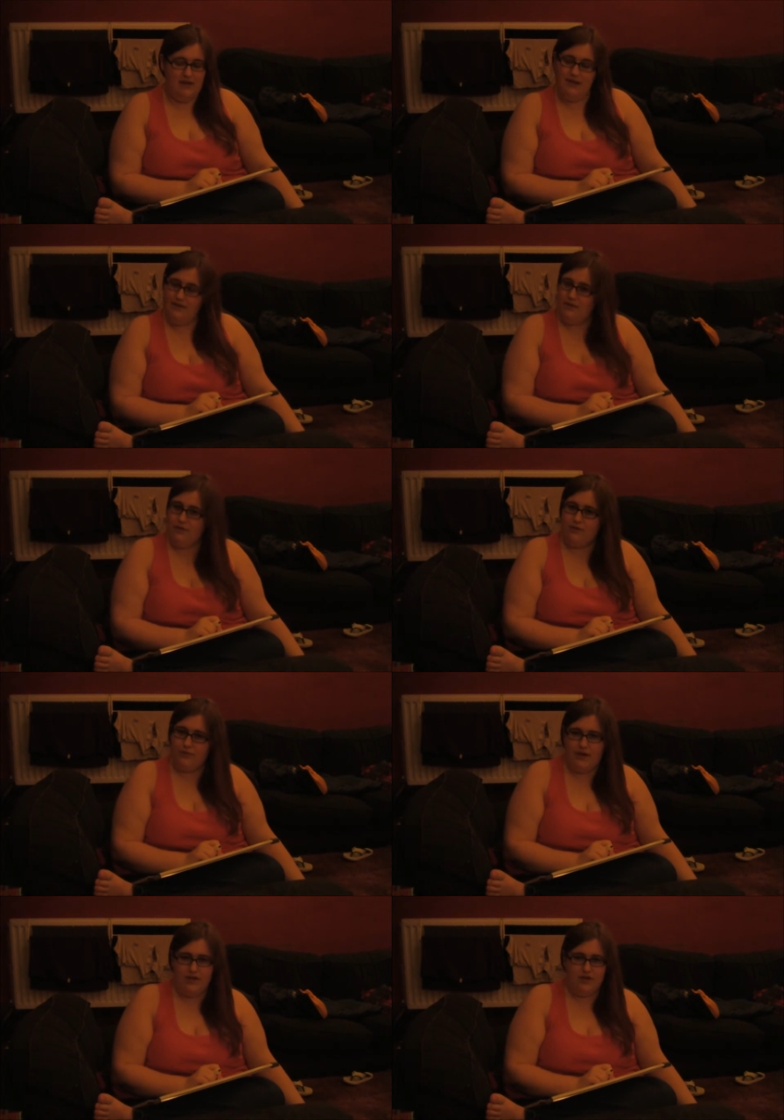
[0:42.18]
he's not
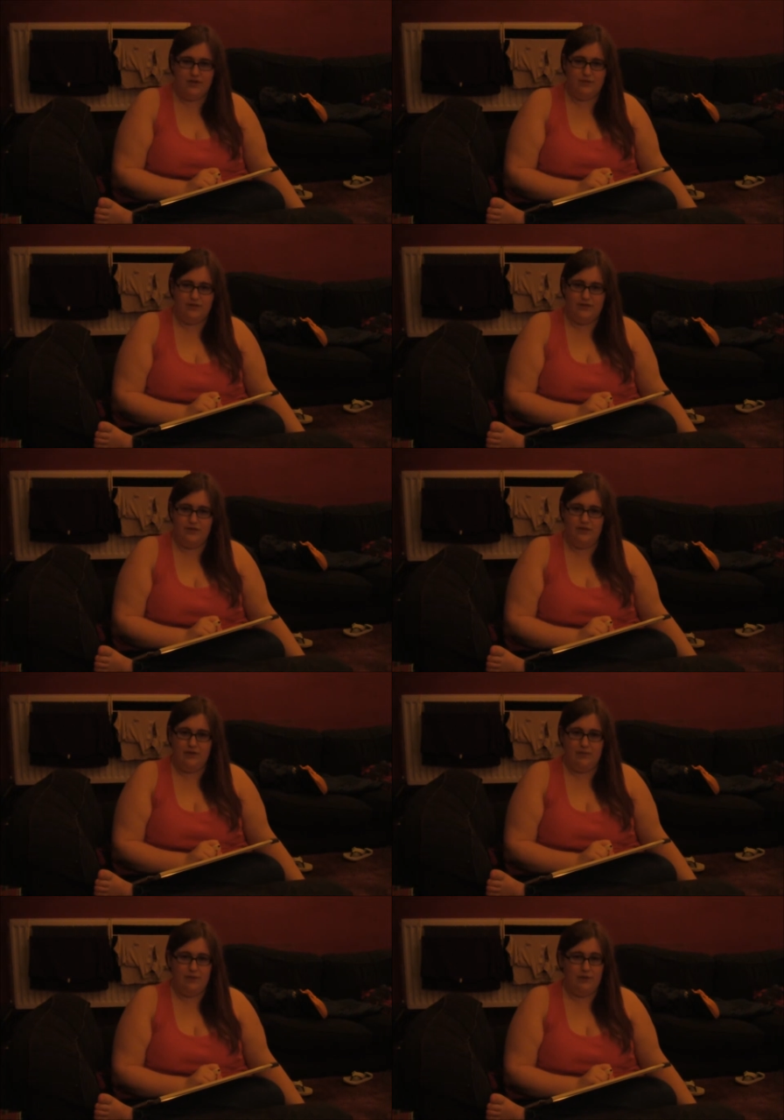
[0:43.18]
quite sure what to do
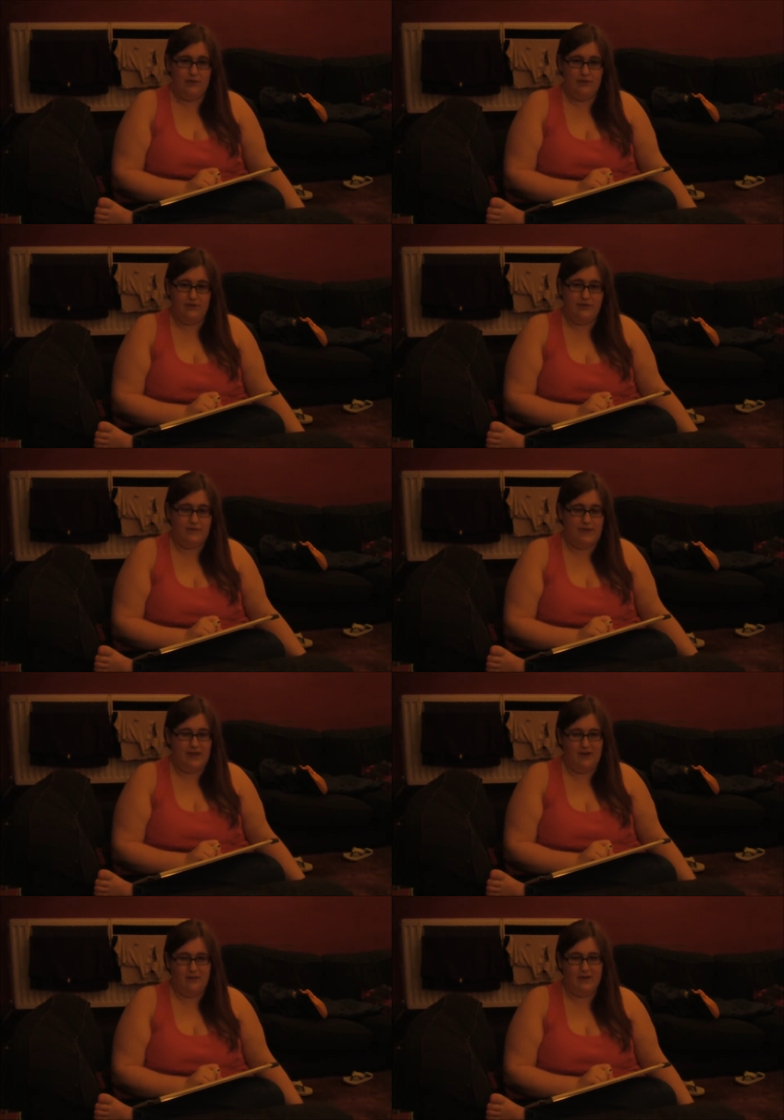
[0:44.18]
and could probably do some
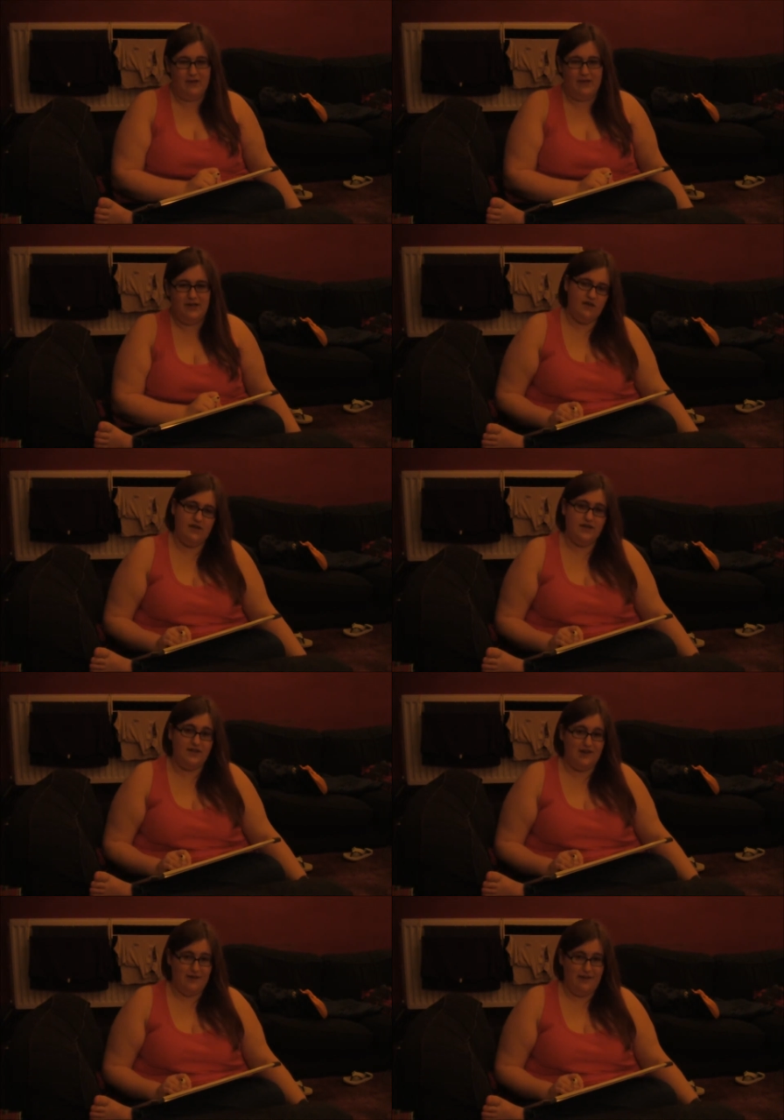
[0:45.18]
help.
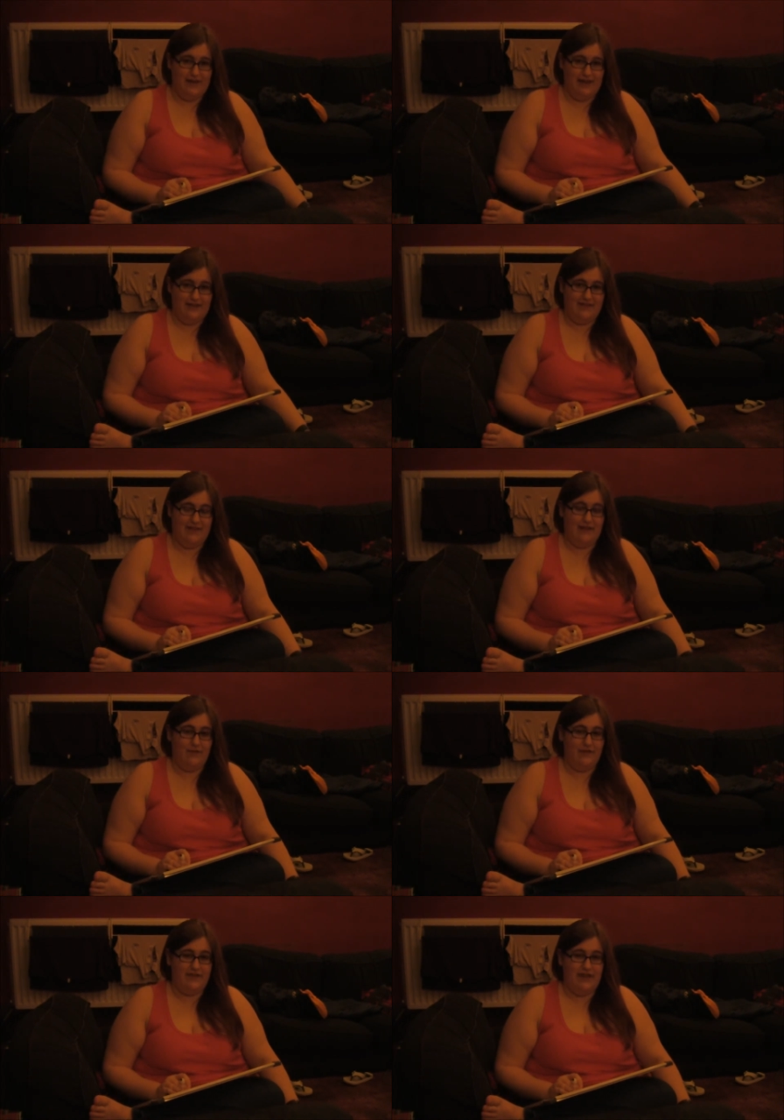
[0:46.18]
Charlie only has to think
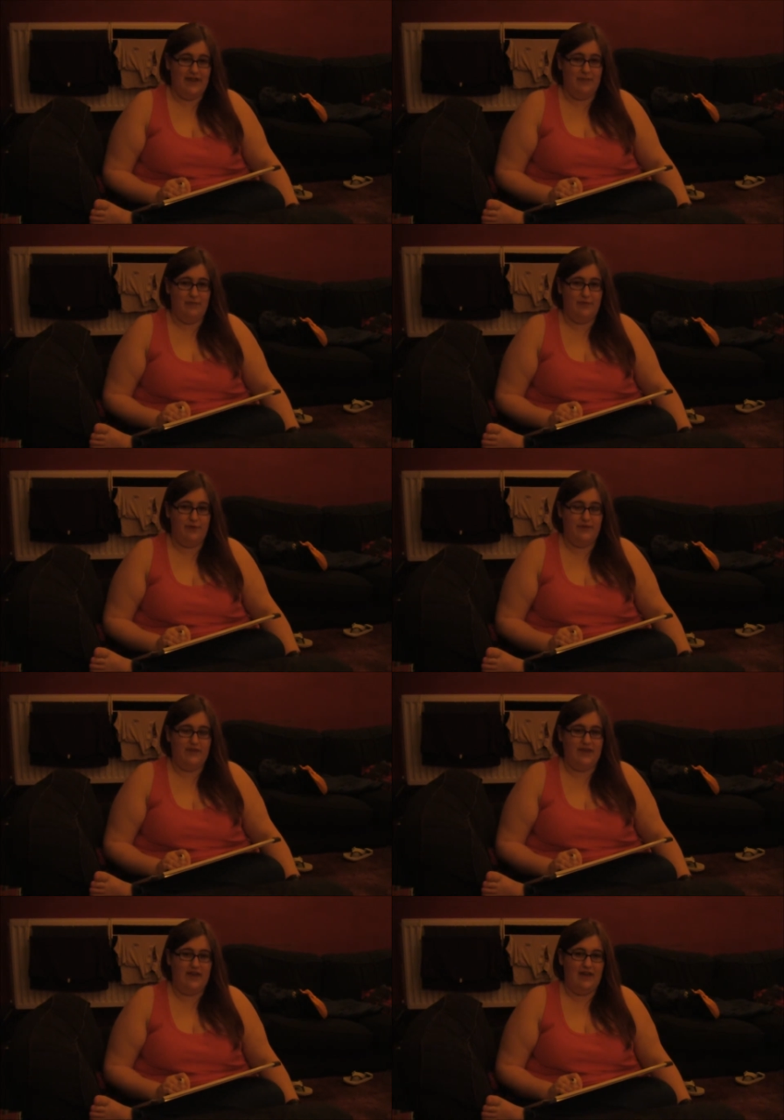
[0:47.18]
for a second before
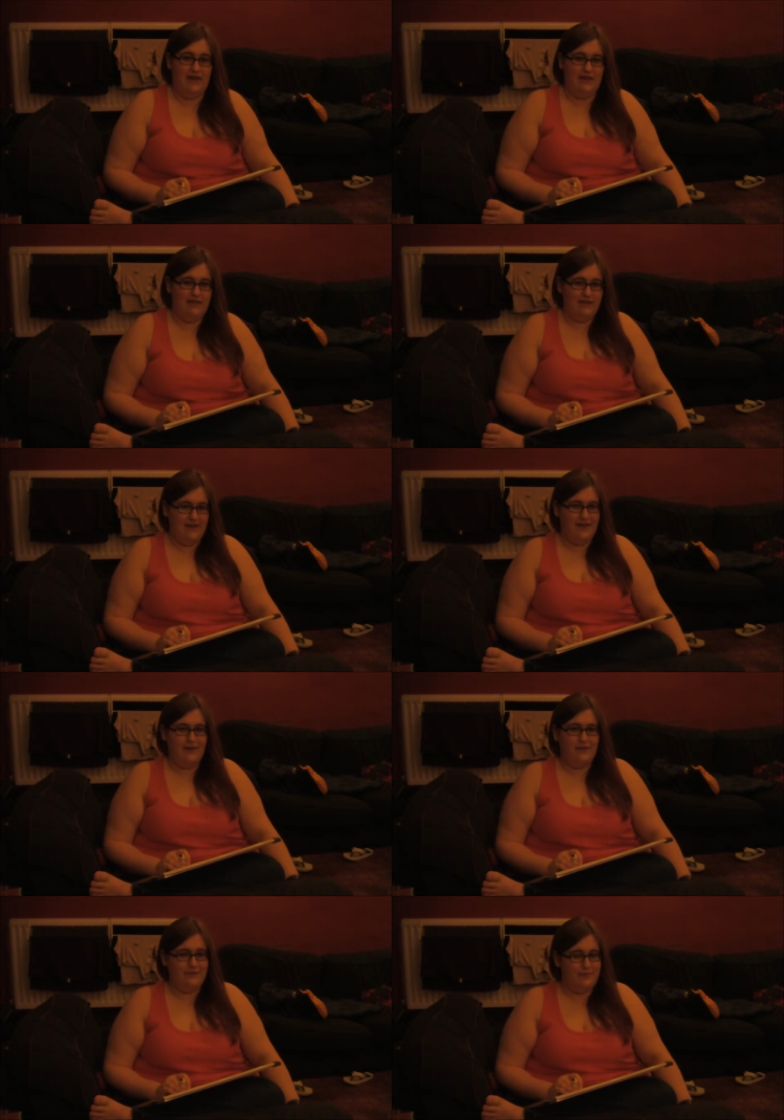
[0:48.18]
saying, I think I
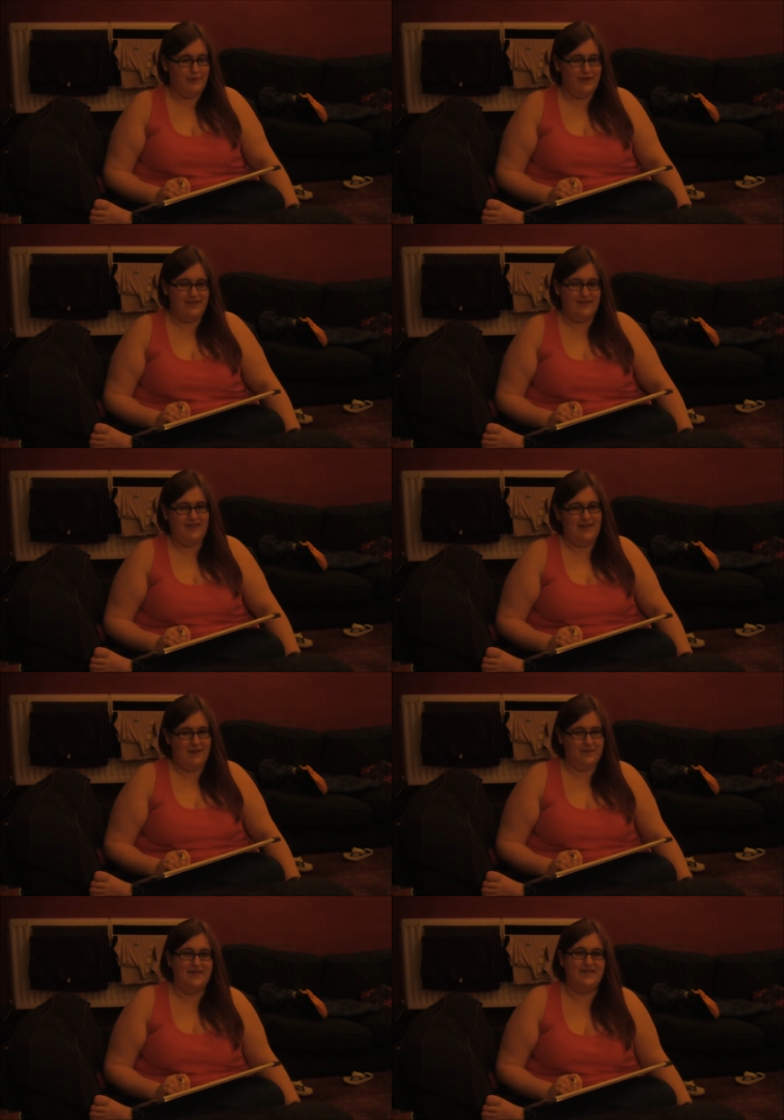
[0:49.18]
know some boys that can
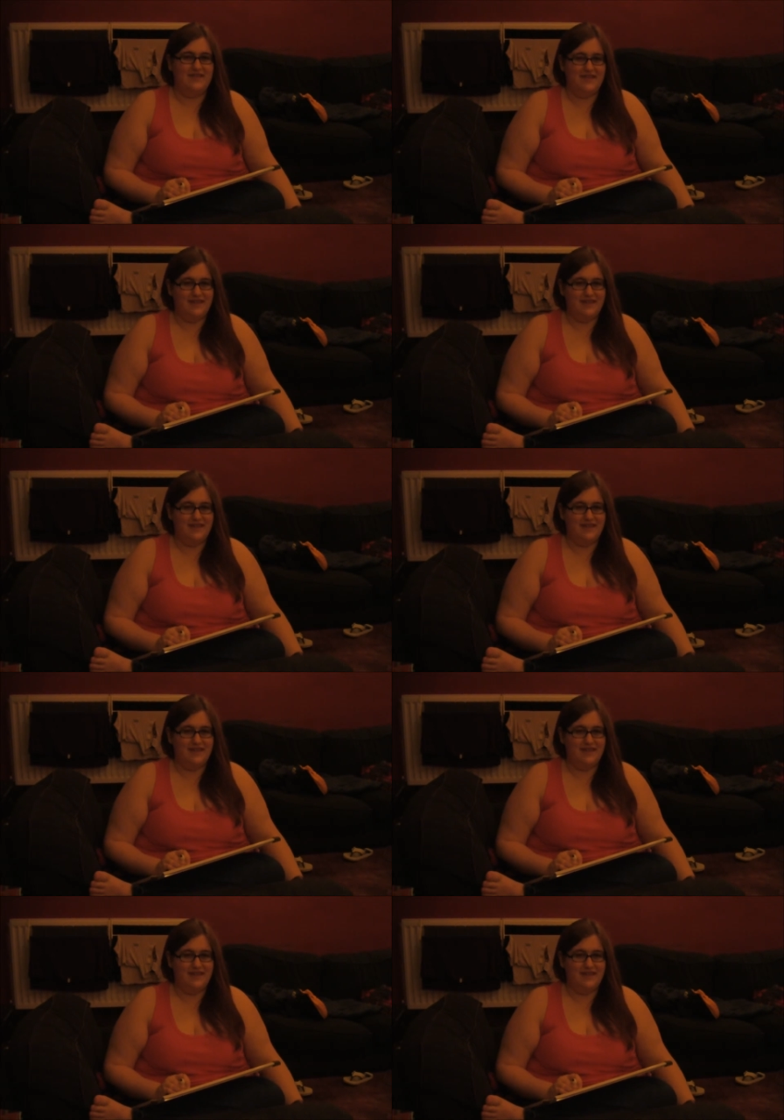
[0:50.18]
help us.